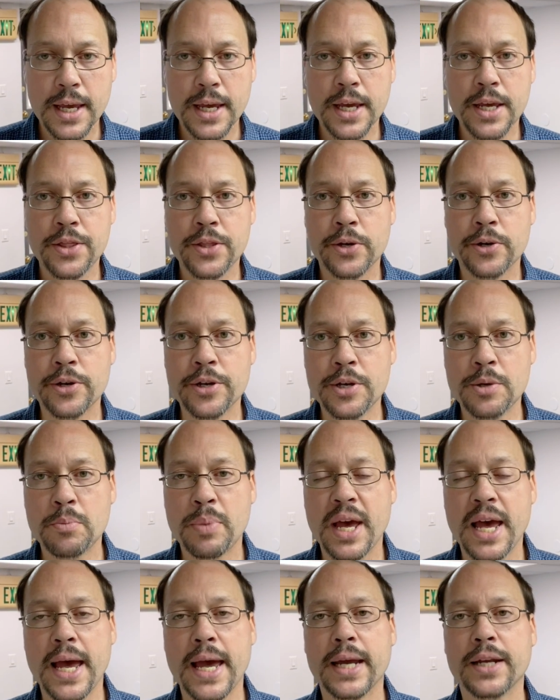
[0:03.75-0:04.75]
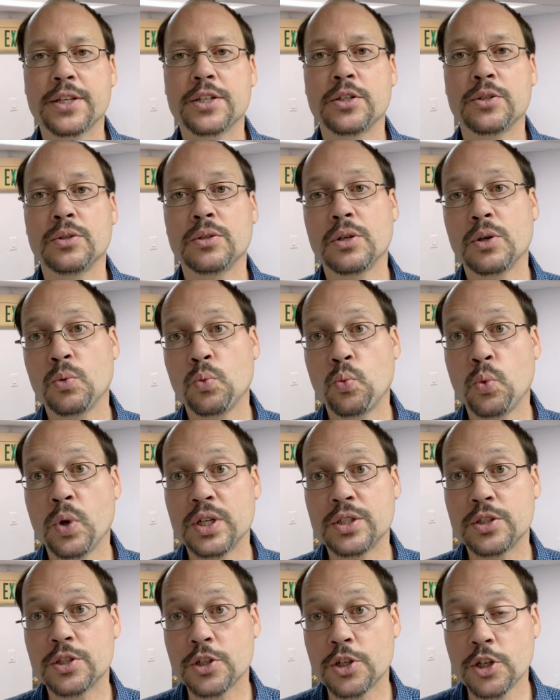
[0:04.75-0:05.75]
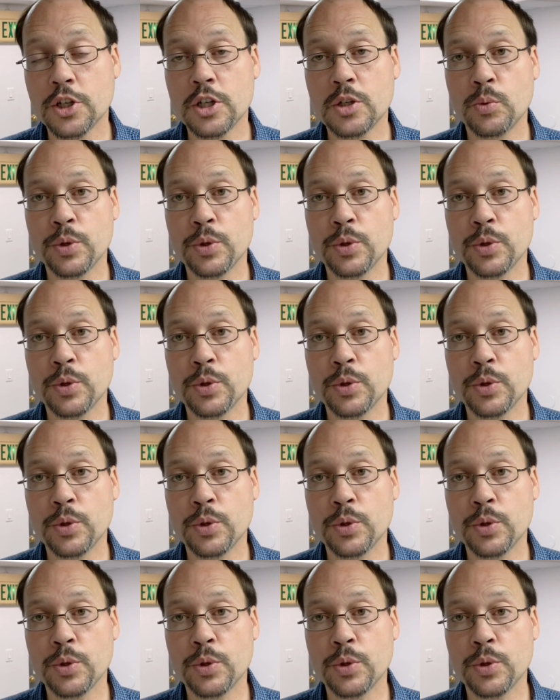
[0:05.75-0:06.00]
and their impact and what's good,